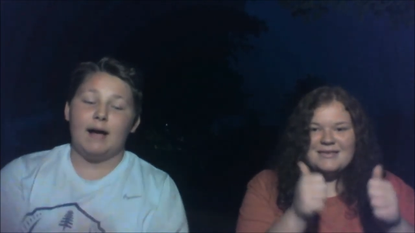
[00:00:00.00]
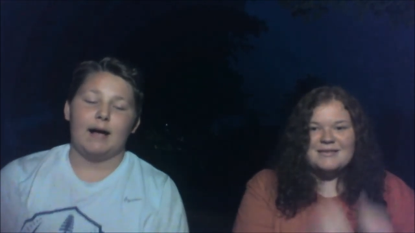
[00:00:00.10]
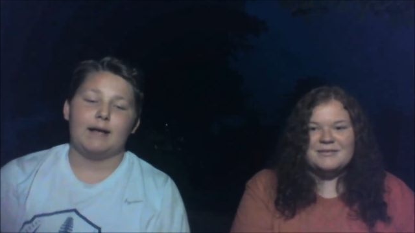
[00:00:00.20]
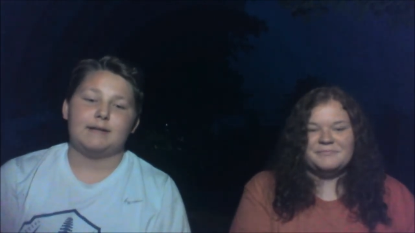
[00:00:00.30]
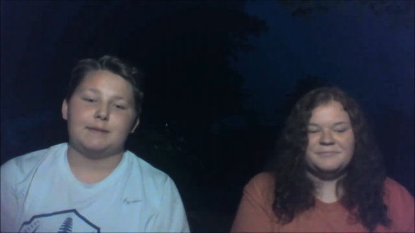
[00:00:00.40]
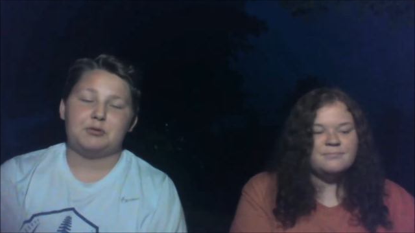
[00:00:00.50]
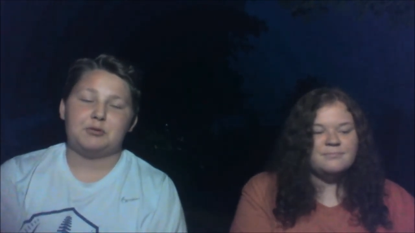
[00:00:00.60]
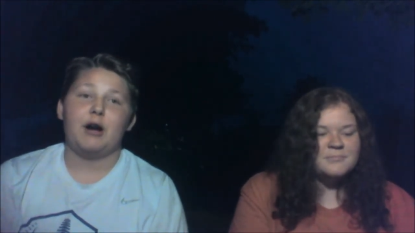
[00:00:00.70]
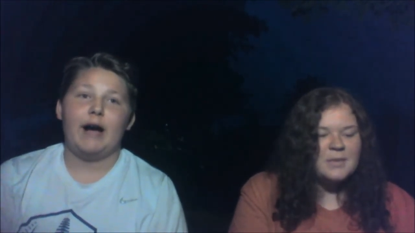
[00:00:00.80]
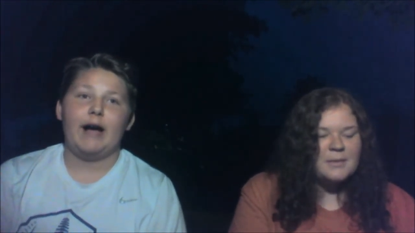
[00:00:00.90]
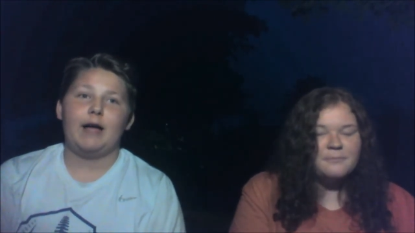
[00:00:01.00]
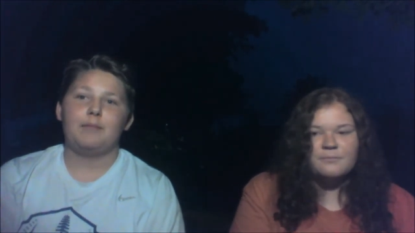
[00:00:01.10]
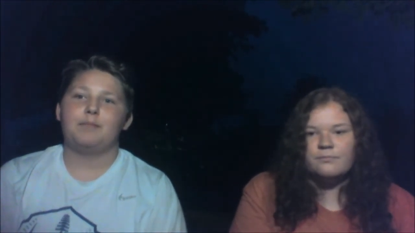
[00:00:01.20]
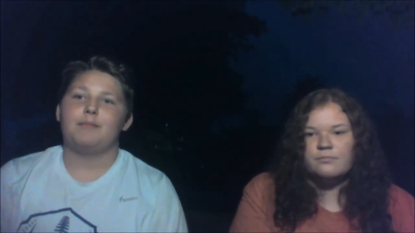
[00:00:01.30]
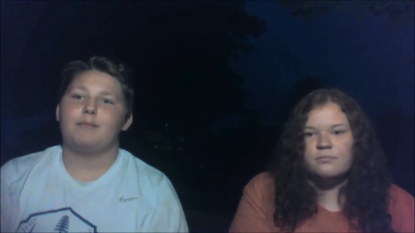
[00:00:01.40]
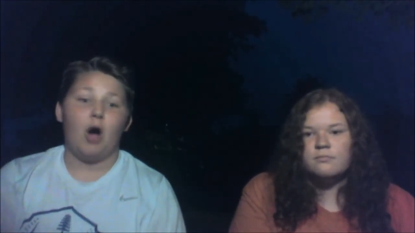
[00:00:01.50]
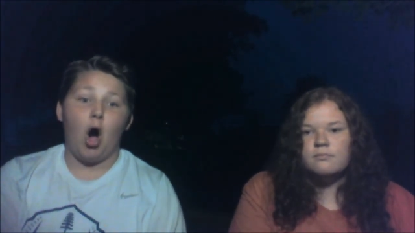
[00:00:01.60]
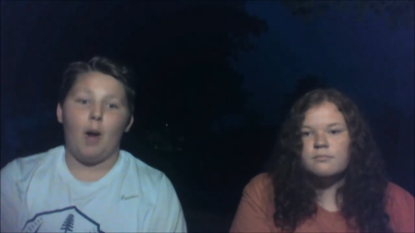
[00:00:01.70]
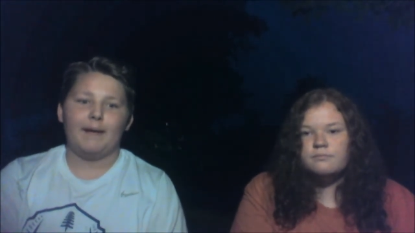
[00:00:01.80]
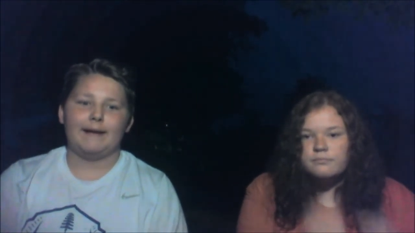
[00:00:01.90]
Speaker 1: Uh, subscribe,
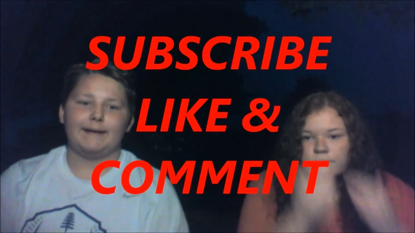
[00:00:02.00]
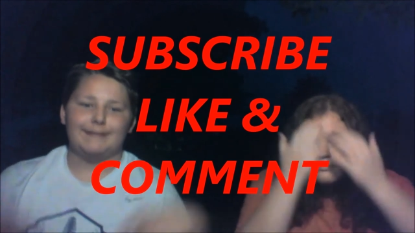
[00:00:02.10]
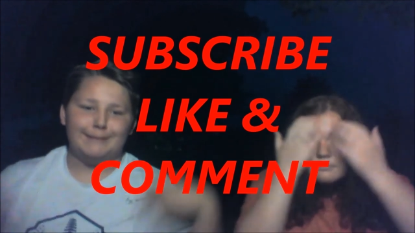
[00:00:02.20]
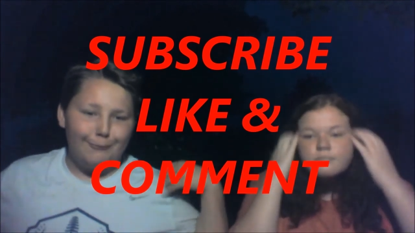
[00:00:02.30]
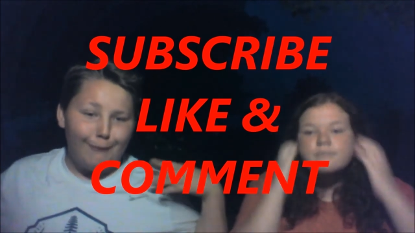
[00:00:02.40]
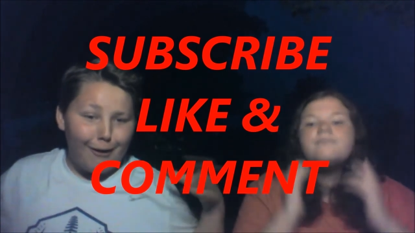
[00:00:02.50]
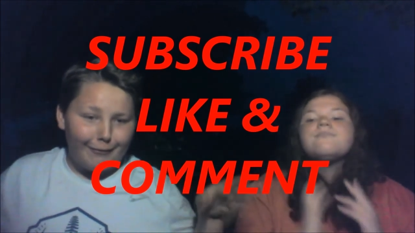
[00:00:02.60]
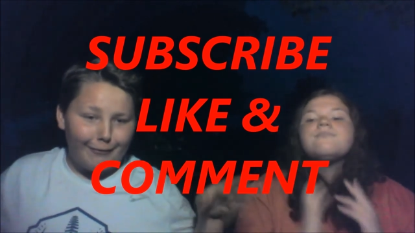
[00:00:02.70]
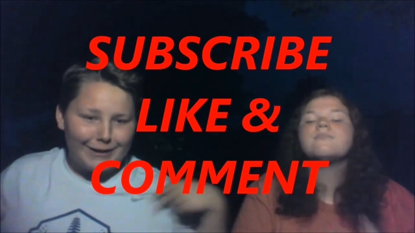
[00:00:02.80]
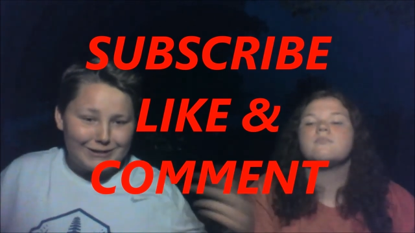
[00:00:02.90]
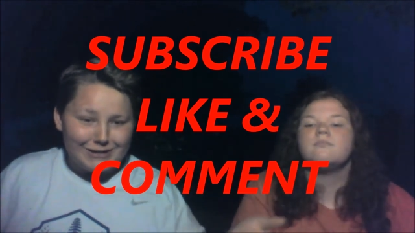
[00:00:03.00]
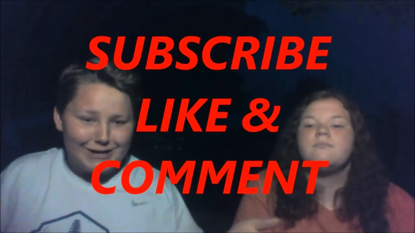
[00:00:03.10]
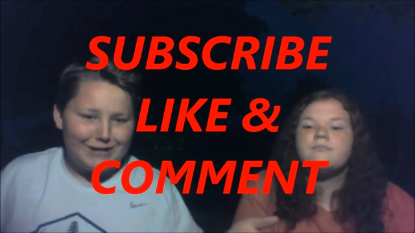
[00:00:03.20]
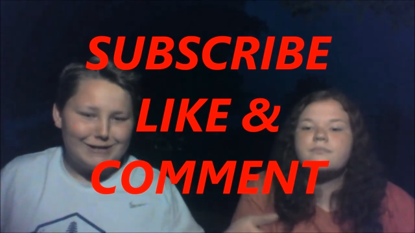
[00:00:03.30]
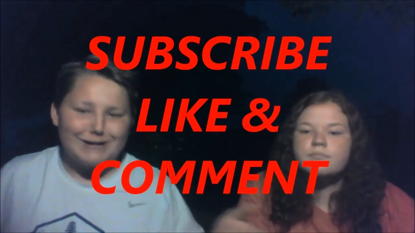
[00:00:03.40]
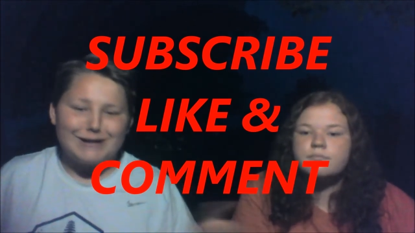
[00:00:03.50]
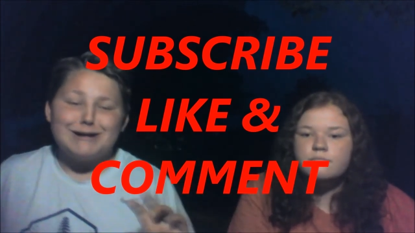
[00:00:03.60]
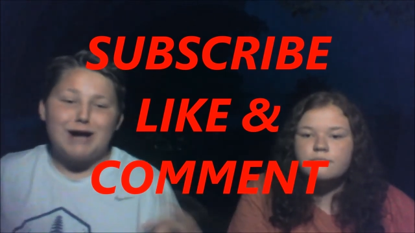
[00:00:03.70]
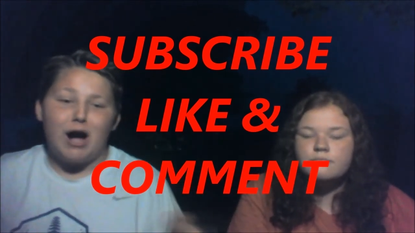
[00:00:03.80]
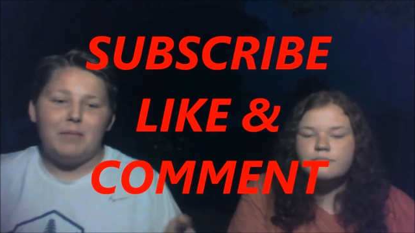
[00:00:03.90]
comment, and do all that junk.
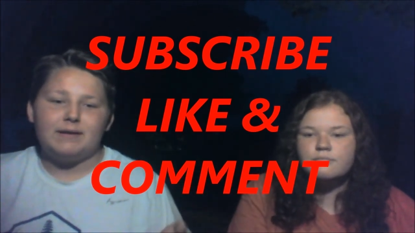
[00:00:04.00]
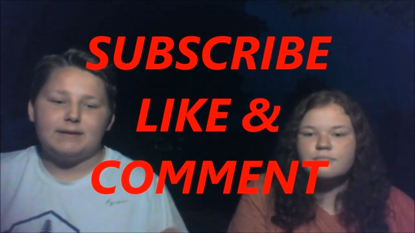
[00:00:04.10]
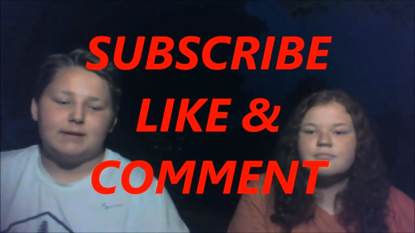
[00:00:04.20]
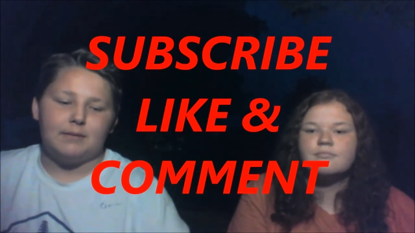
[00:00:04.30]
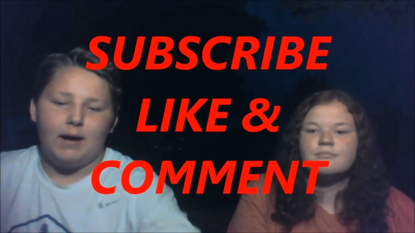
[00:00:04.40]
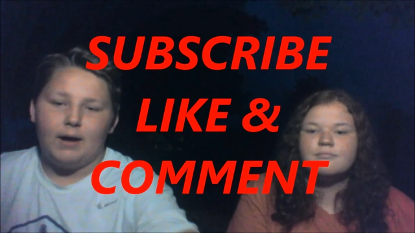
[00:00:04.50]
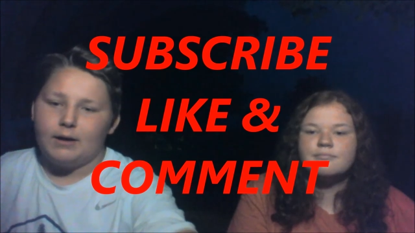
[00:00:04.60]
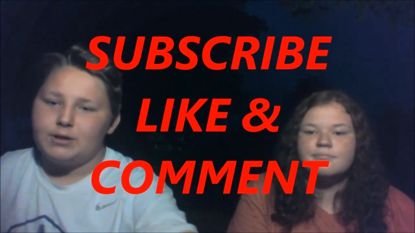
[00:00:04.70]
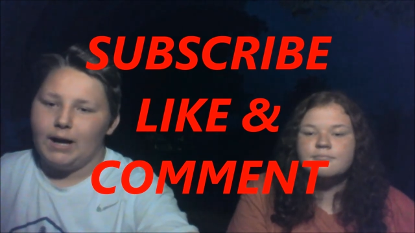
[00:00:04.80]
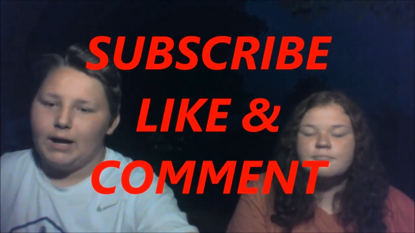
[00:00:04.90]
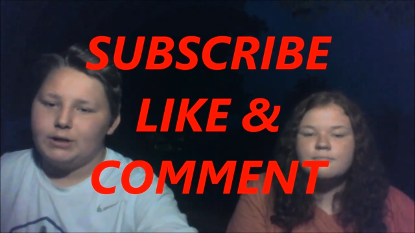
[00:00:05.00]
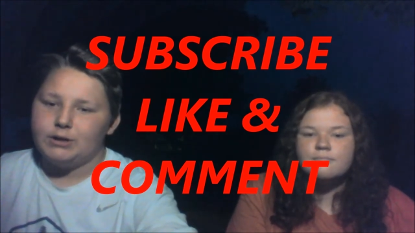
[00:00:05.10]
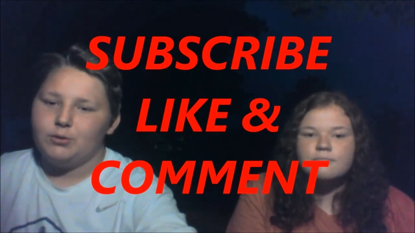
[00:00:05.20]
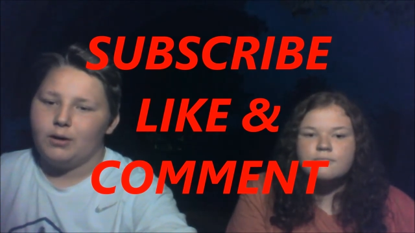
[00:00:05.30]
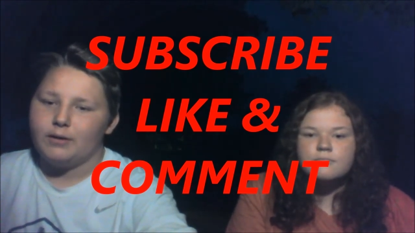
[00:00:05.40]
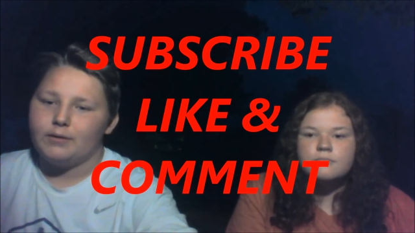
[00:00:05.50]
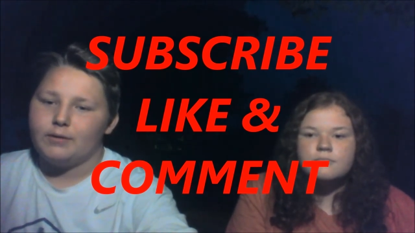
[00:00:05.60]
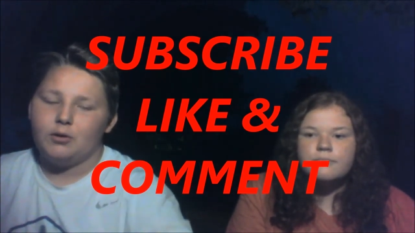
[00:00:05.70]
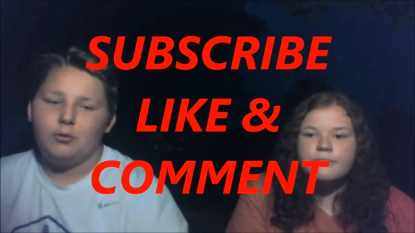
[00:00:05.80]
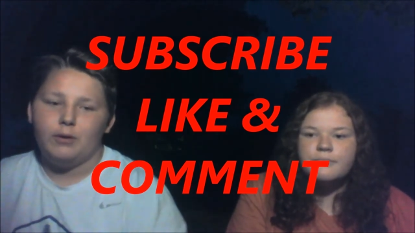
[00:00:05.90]
Comment some uh, challenges you want us to
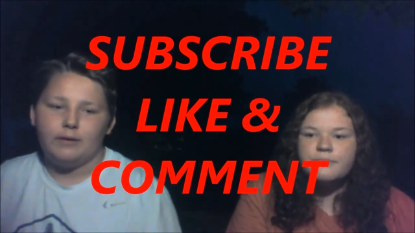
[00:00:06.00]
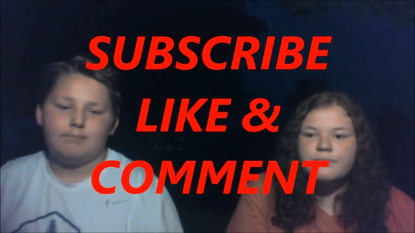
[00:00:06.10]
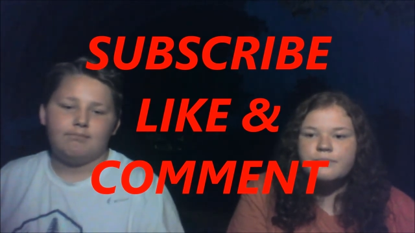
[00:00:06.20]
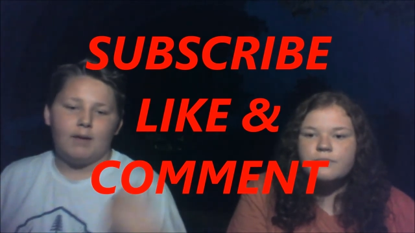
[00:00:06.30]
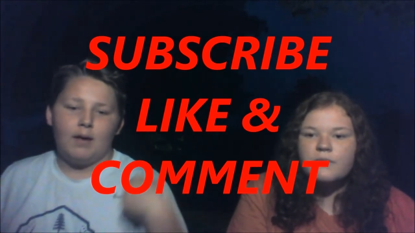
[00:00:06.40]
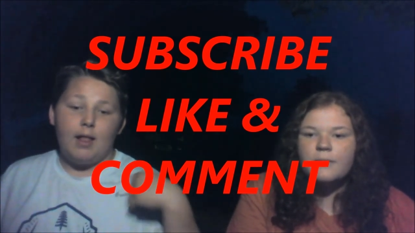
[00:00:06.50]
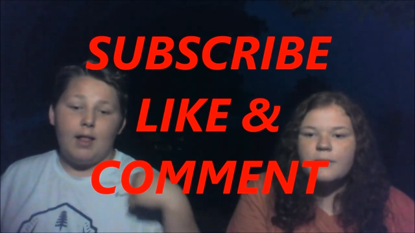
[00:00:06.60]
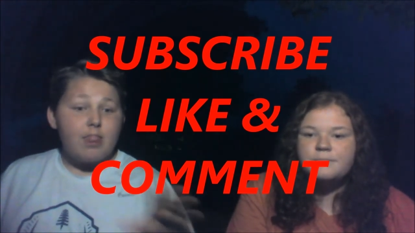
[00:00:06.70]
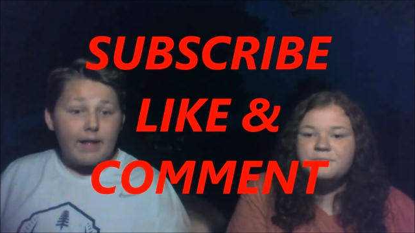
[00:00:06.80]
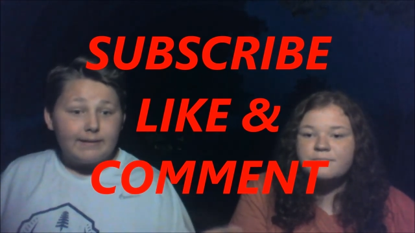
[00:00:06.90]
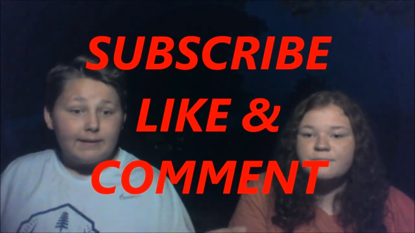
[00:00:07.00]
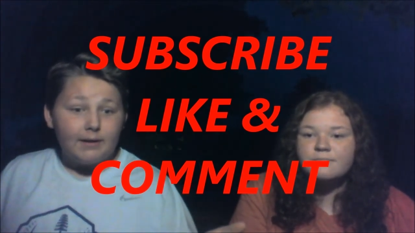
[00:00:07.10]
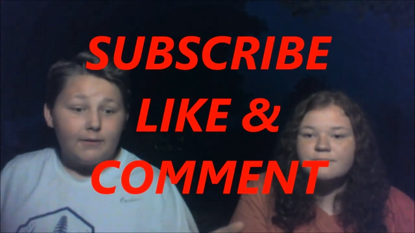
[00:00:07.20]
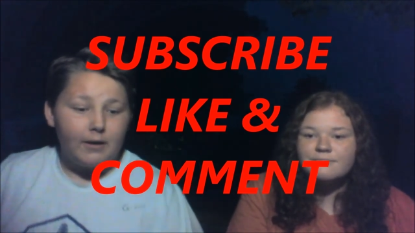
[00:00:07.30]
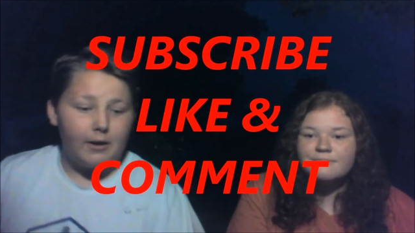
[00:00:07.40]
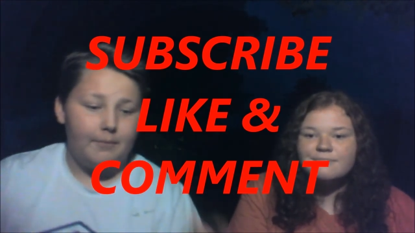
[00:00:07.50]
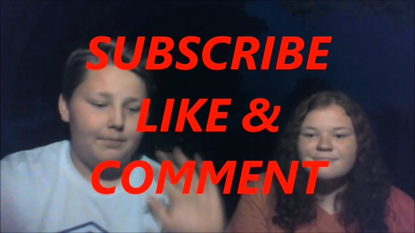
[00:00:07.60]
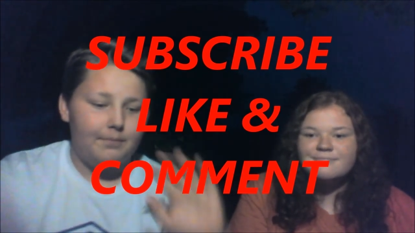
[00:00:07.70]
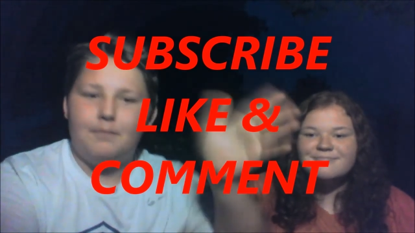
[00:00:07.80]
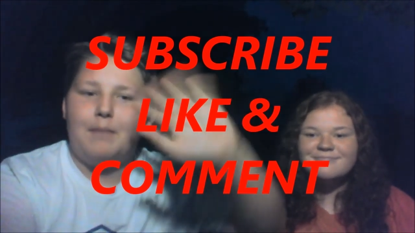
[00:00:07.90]
do, and that's the end of the video.
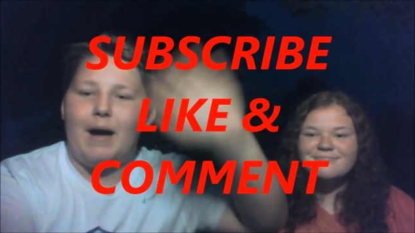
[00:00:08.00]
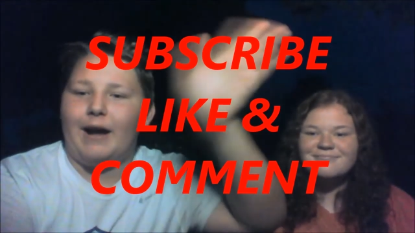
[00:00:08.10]
Bye,